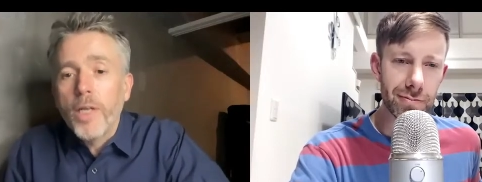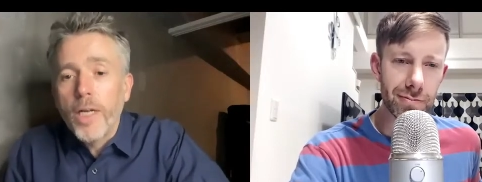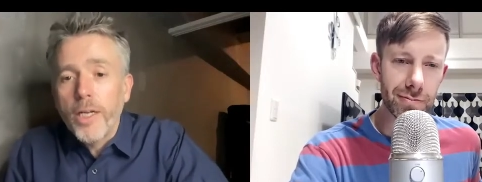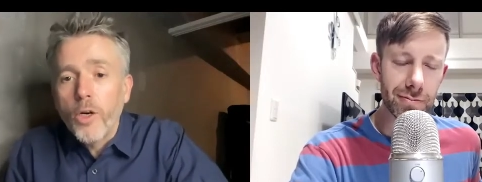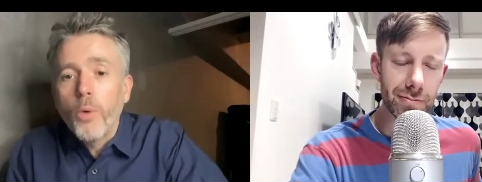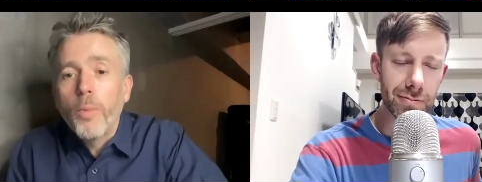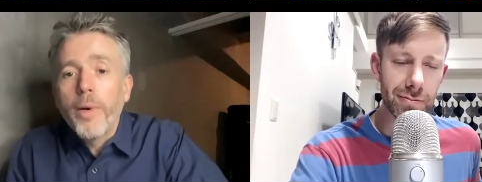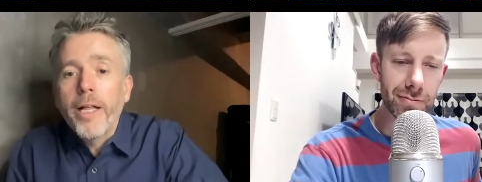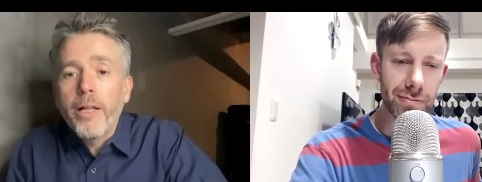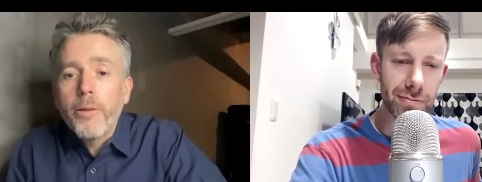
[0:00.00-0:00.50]

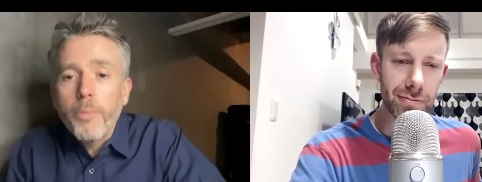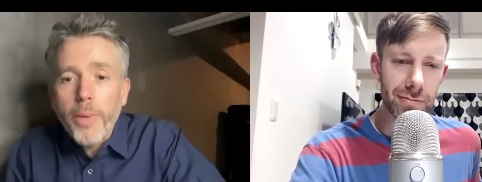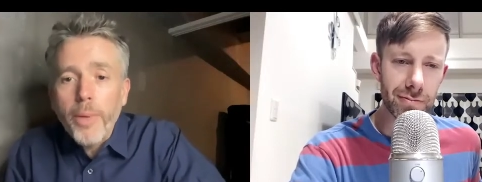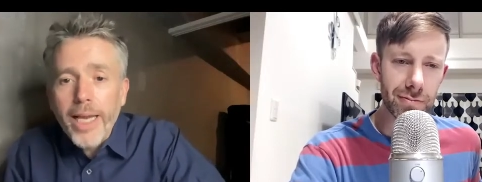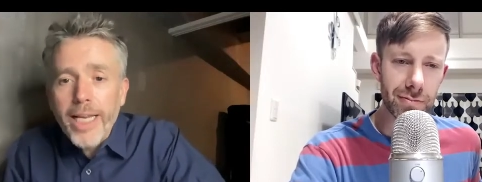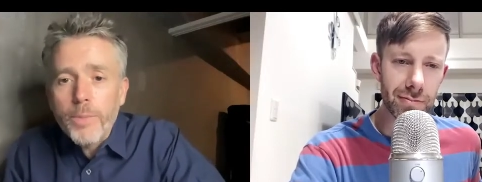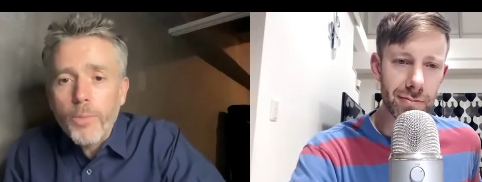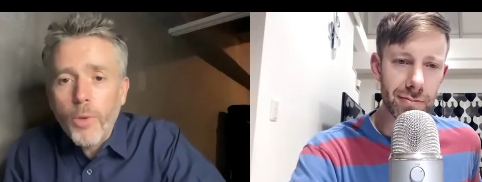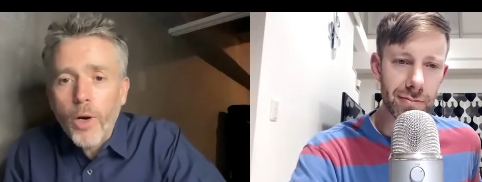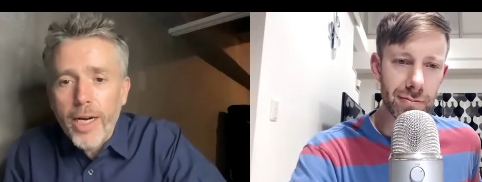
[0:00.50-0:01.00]
Speaker 1: Nobel Peace
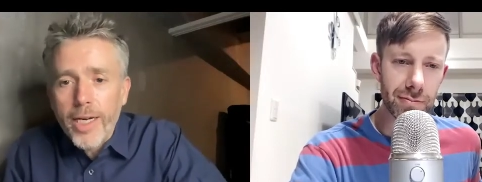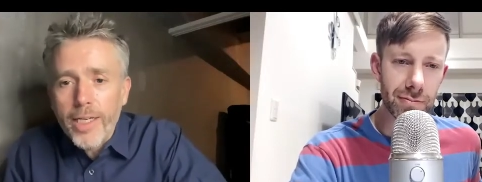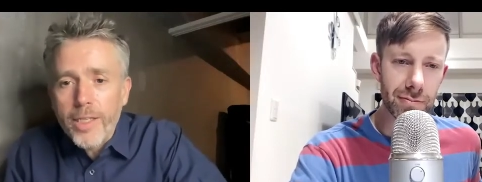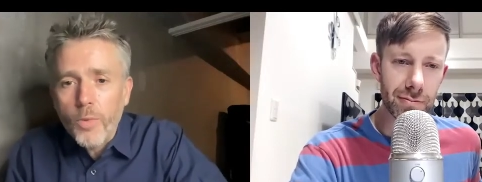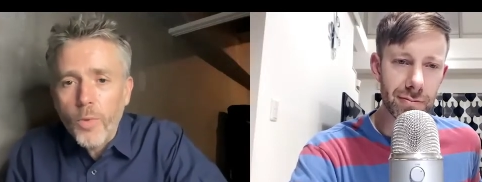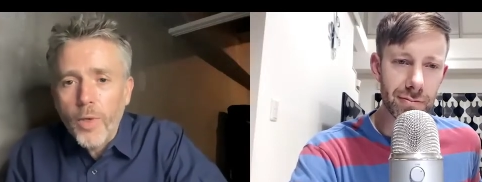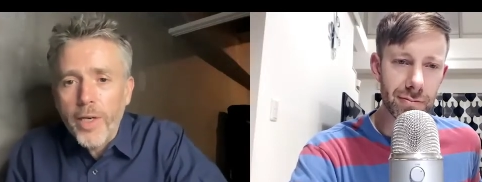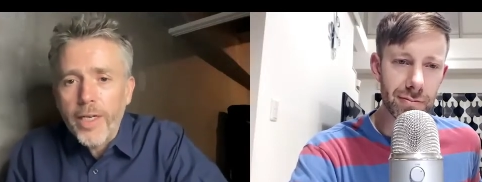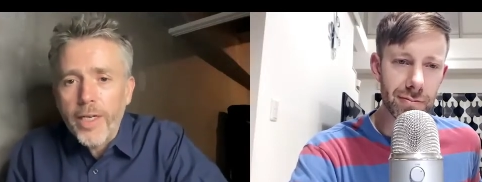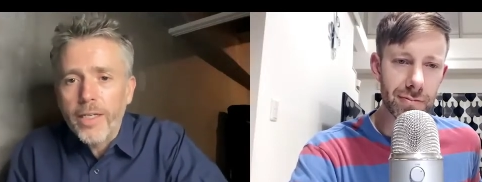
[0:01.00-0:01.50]
Prize
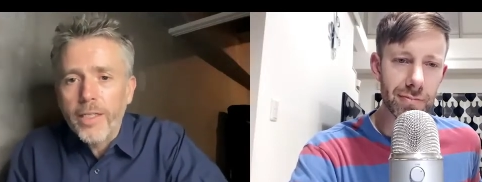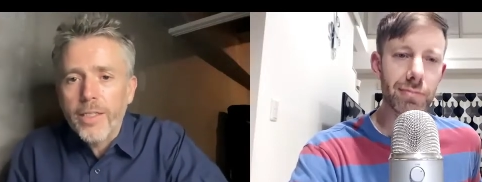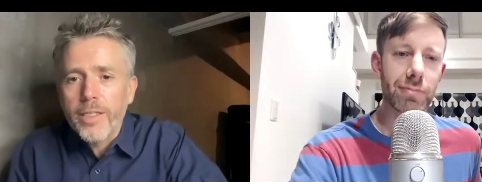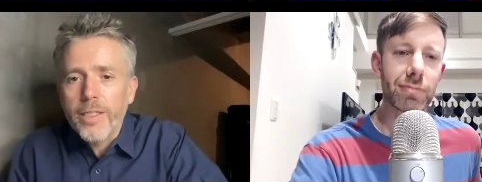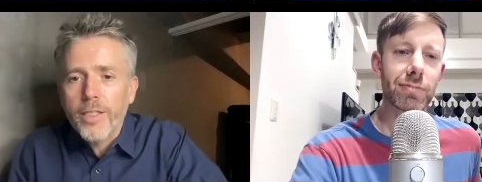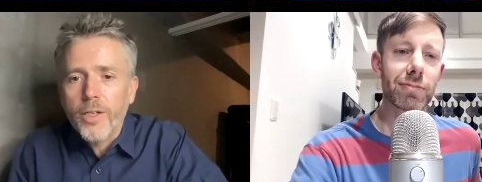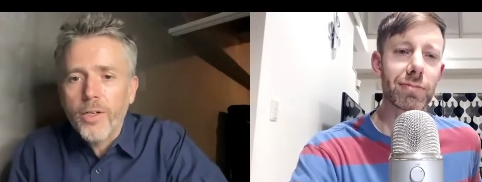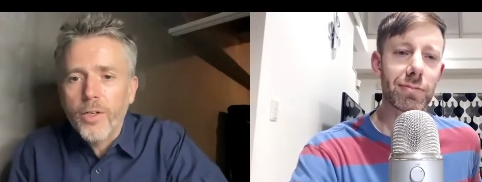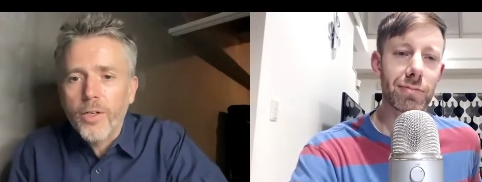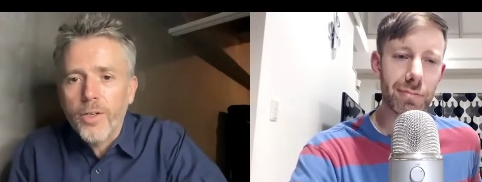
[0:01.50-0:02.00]
winner.
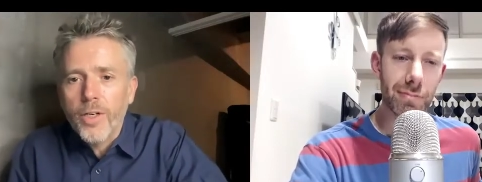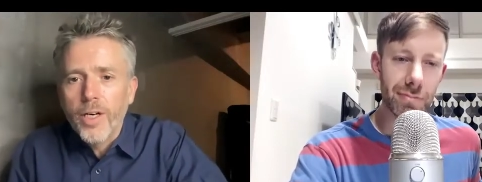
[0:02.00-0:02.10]
So,